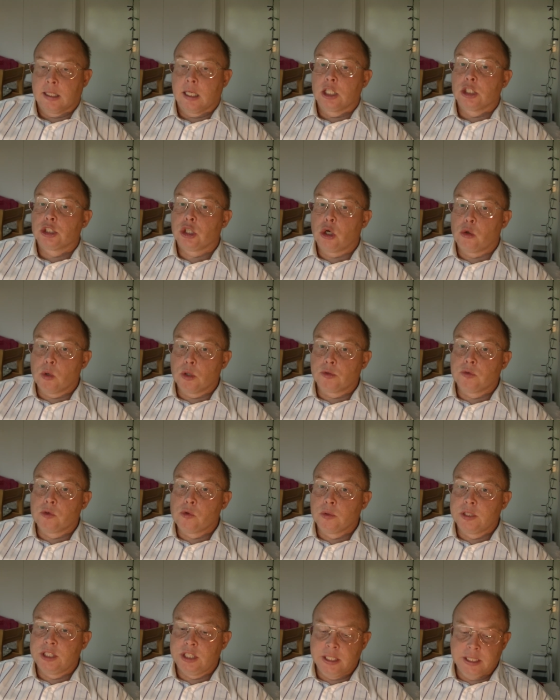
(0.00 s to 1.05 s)
So what we
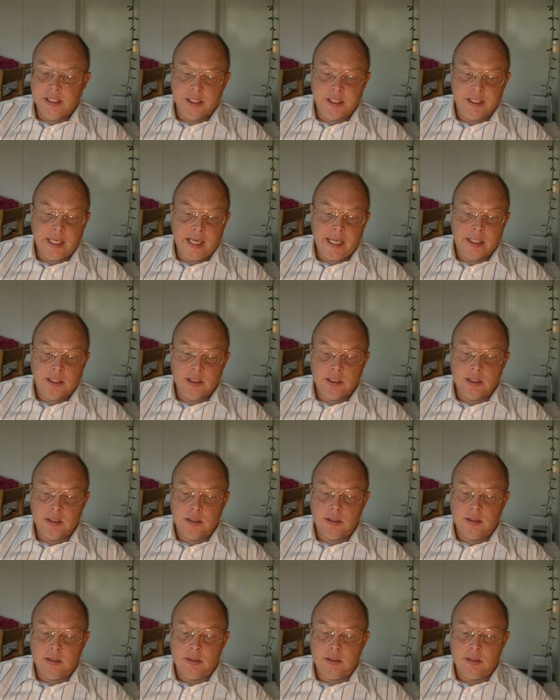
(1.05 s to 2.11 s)
will see in the end,
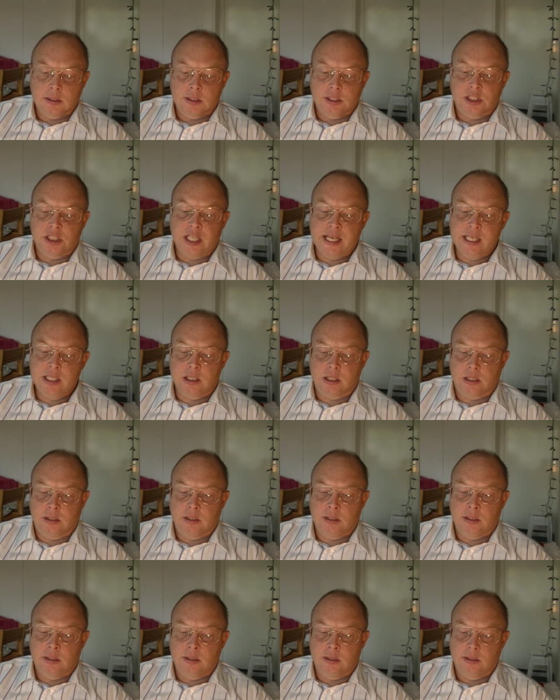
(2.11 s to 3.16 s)

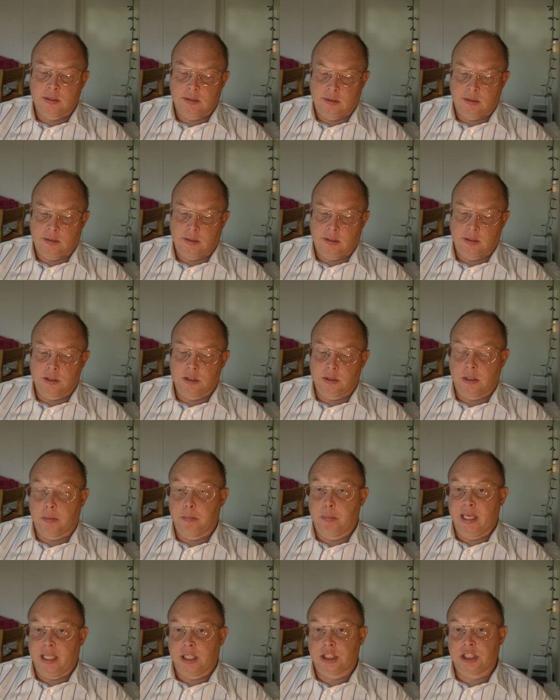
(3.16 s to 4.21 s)
Satan, the
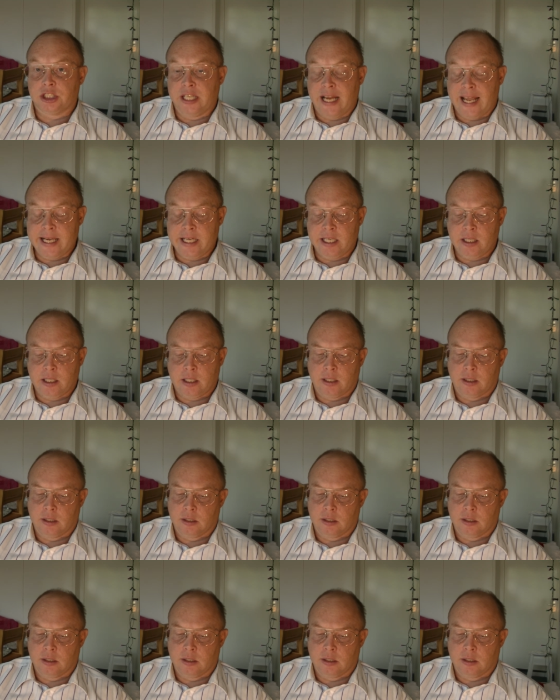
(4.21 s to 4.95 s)
big snake,